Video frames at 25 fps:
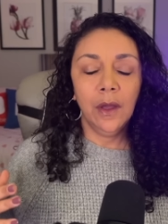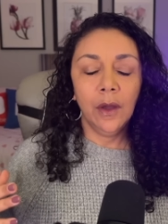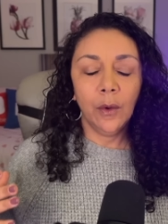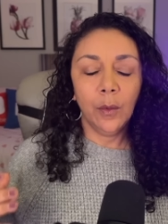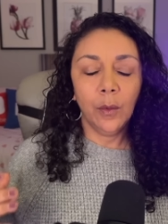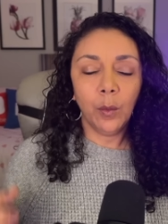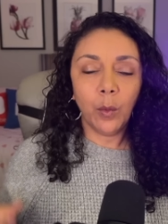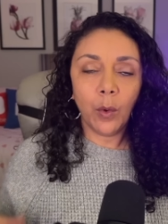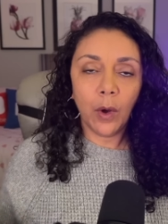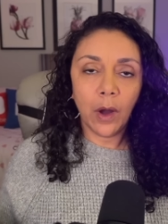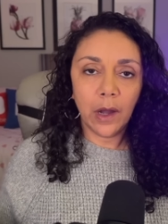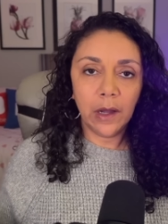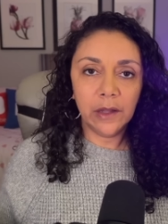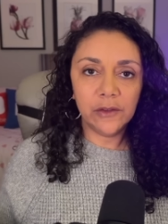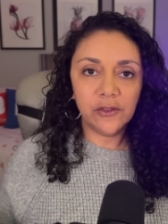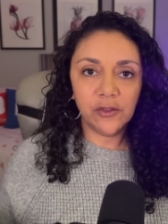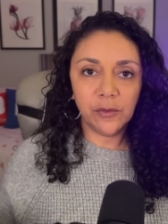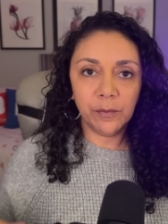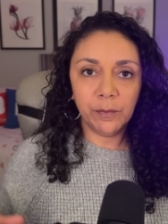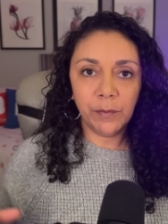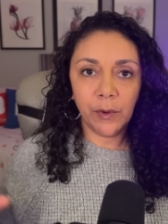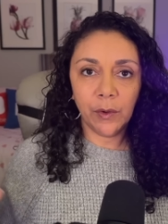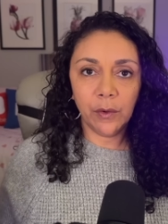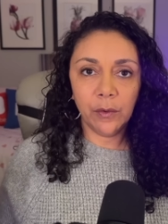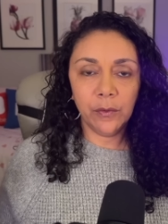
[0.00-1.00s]
watch
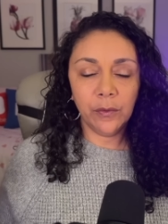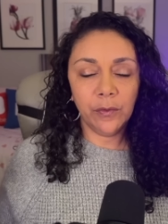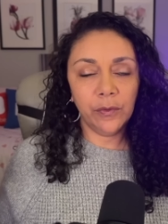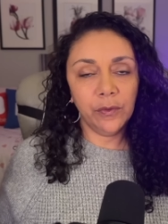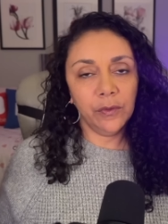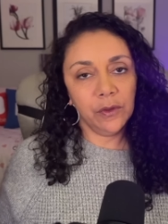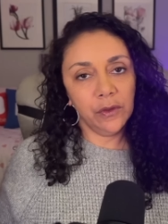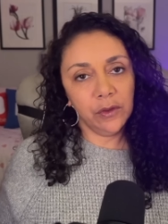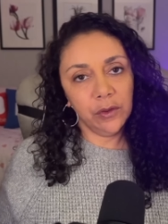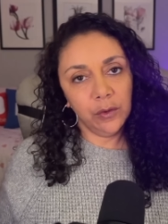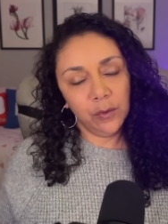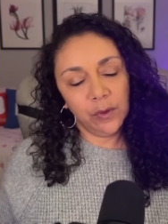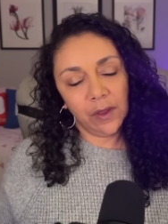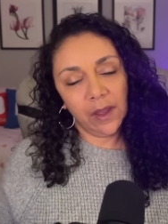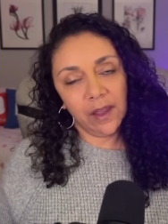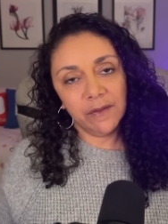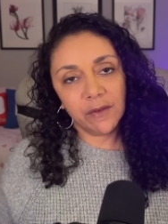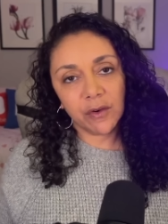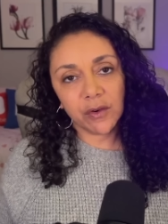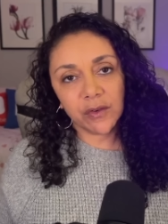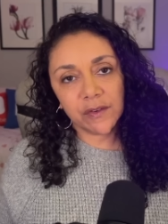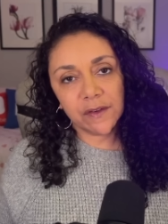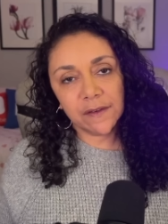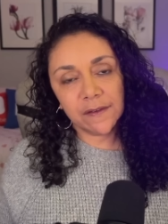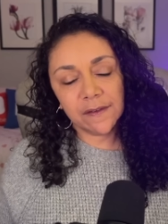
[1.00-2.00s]
both UK
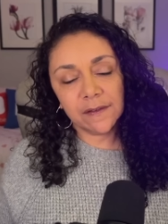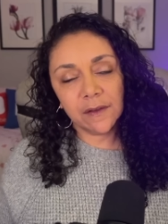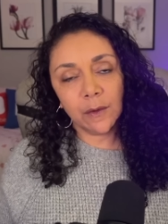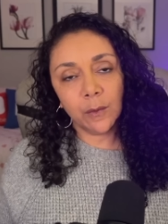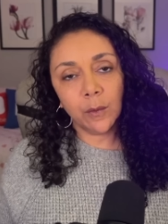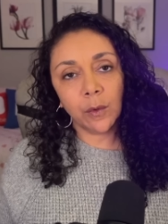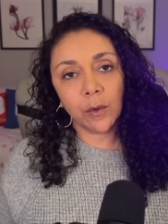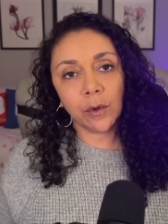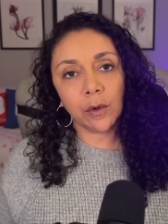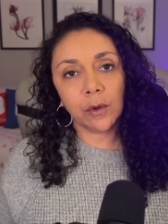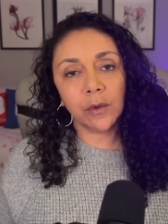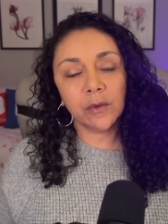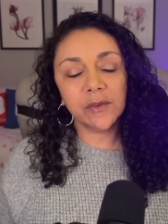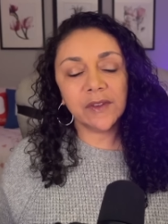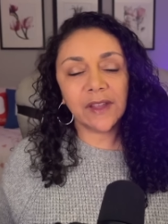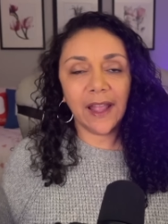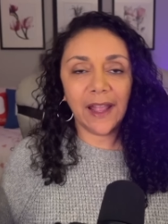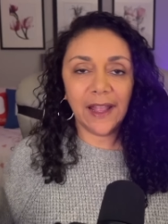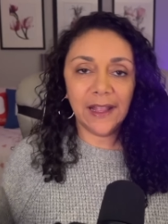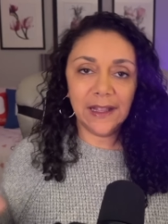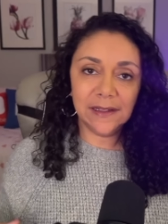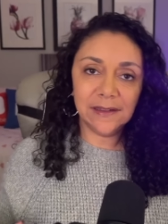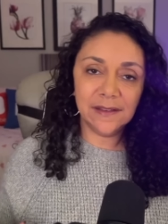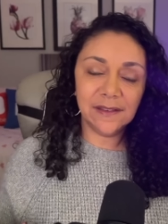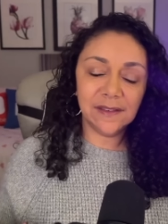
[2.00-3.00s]
versus the World
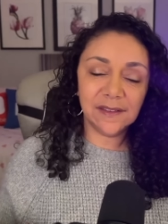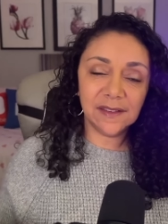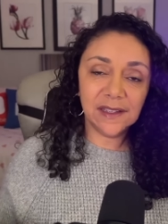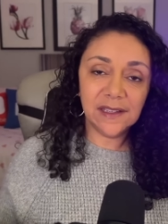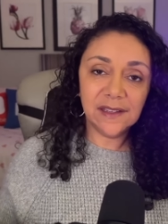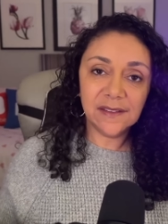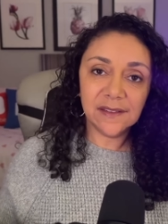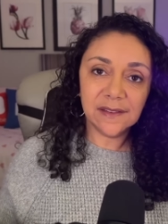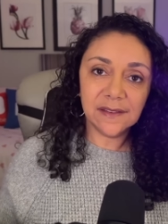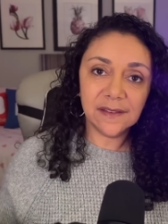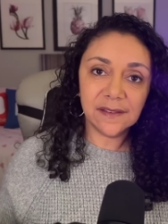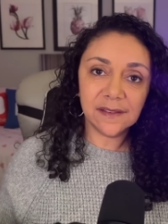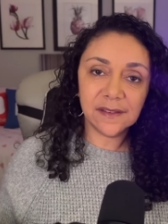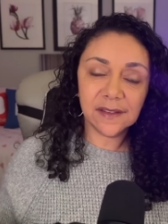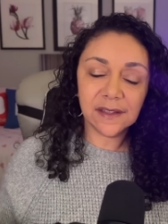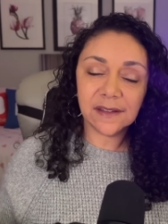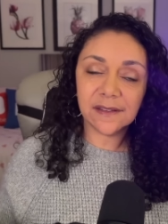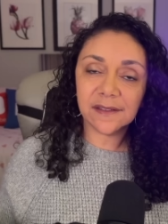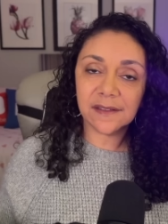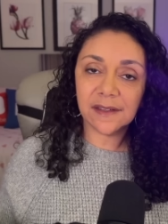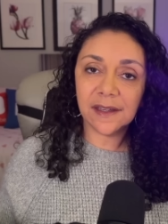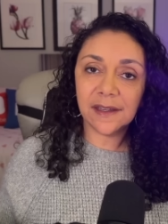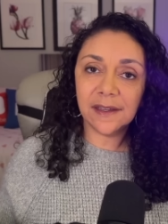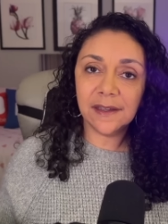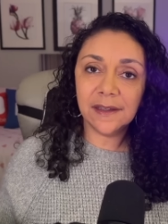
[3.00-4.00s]
and season
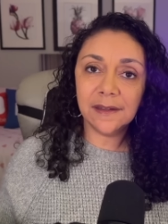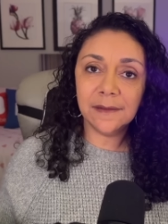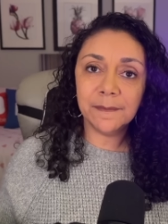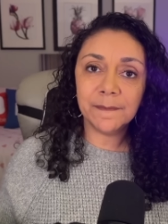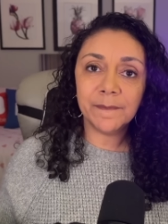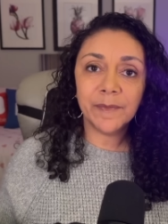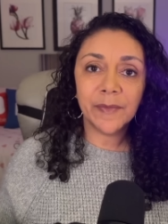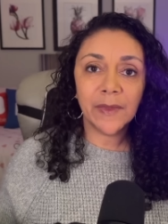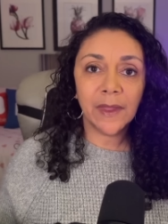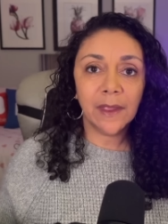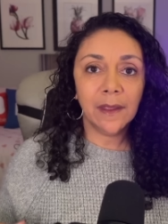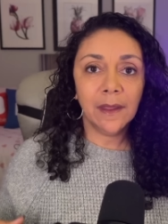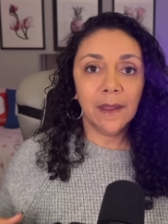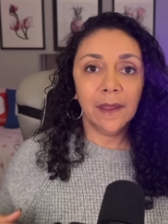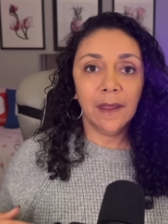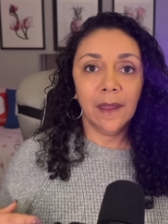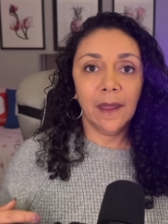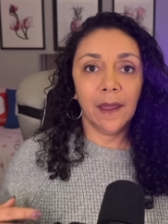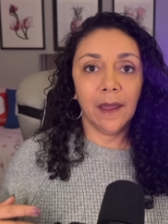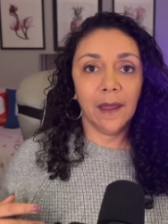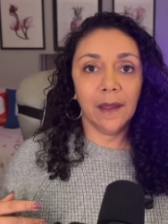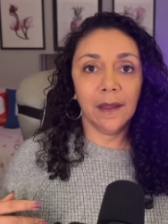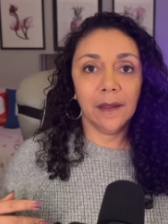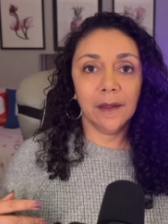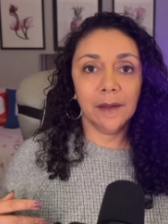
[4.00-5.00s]
16
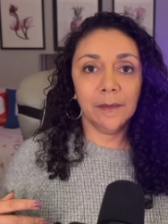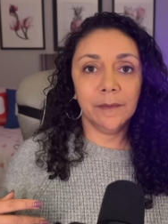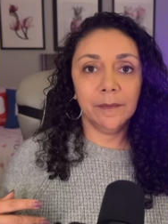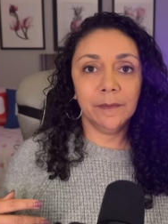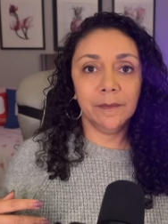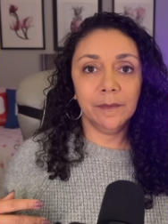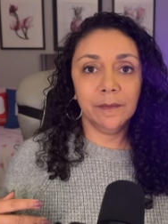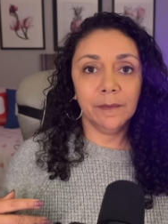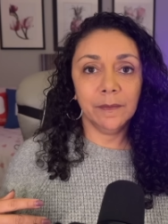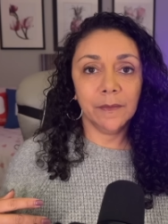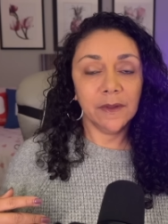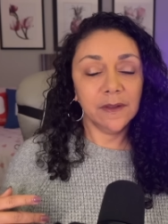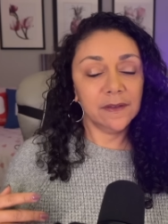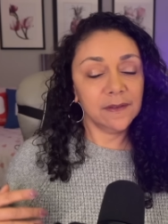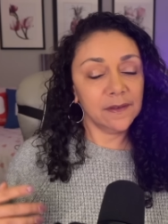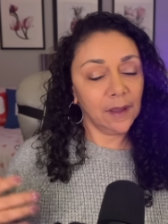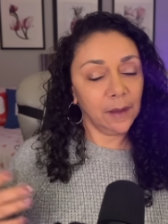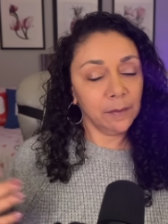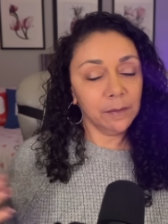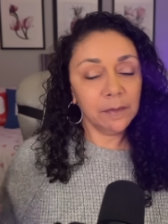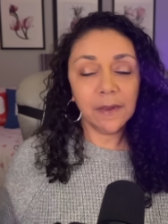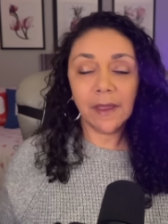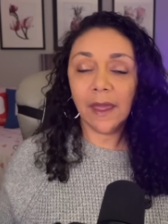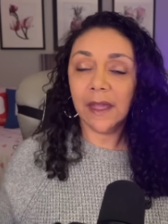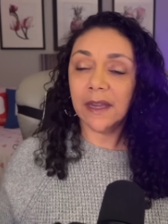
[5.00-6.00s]
because
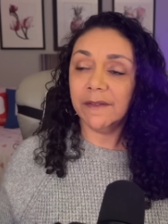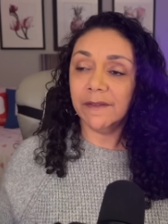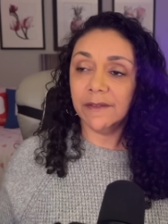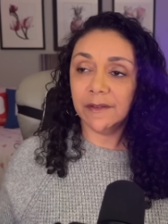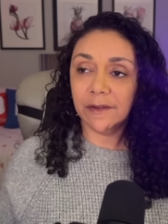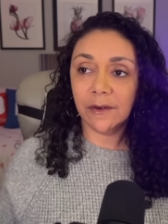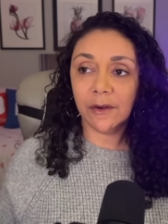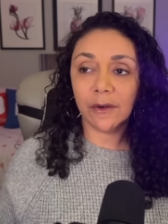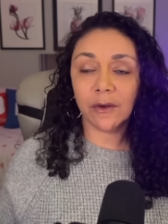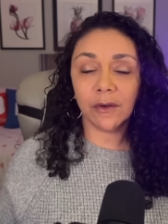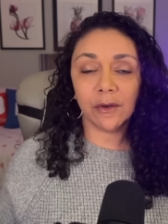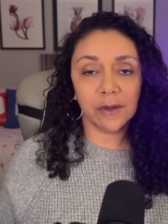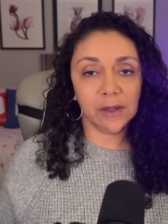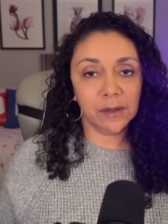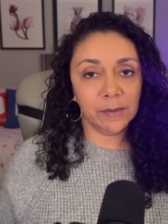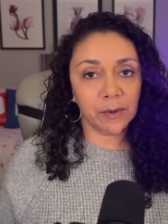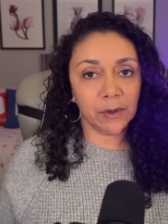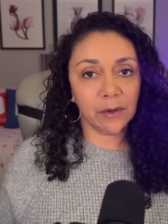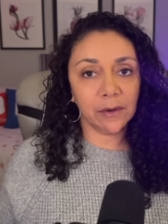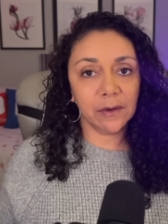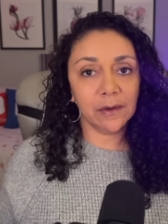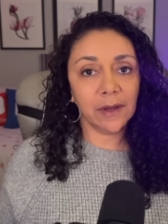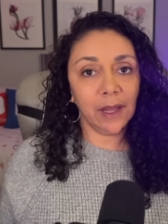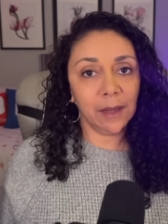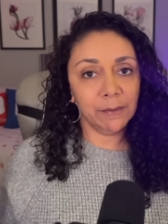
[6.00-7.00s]
I'm kind of an early
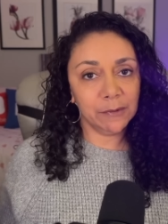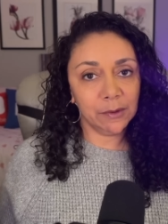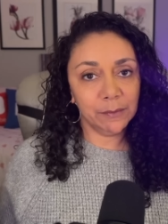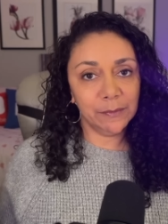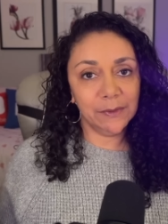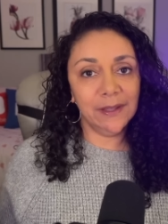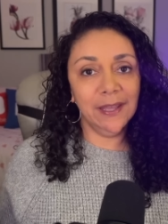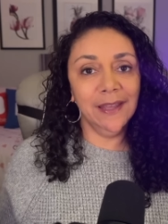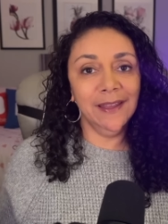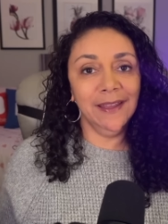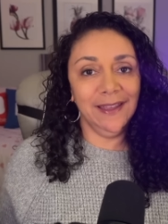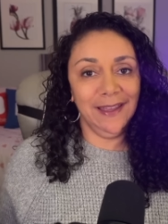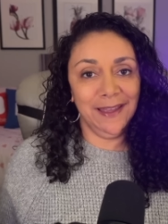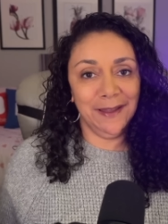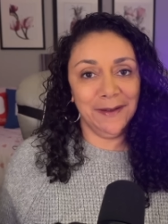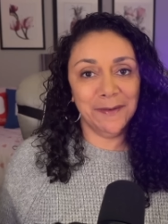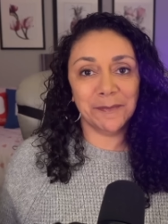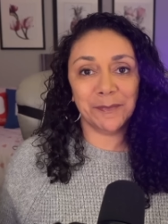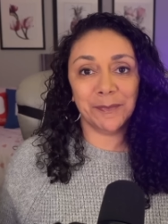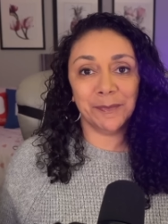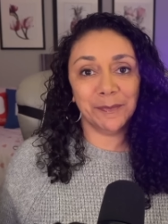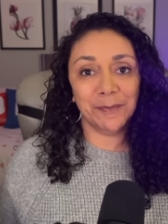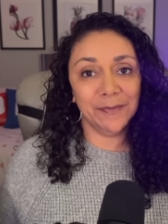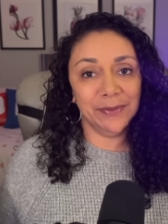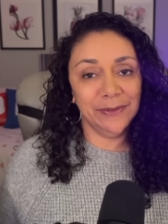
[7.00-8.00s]
bird. I'm gonna be
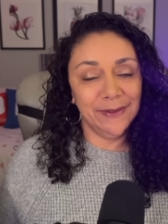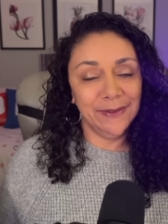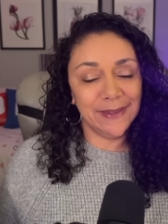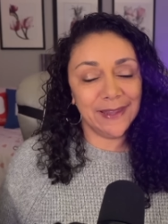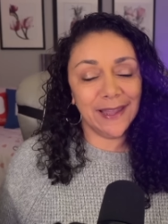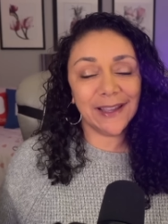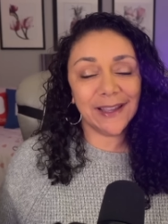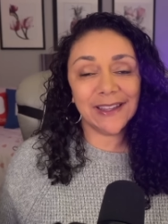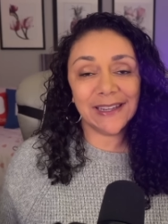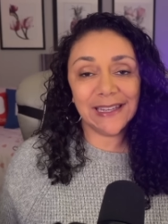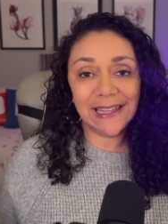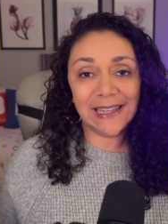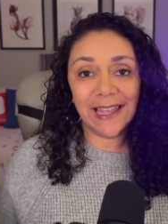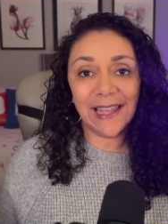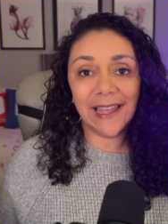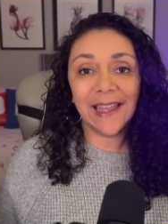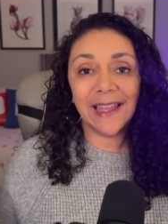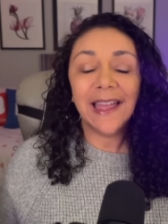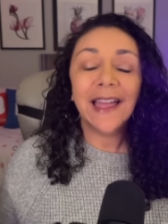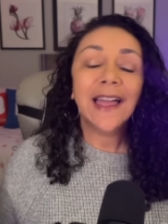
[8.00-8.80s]
not gonna lie,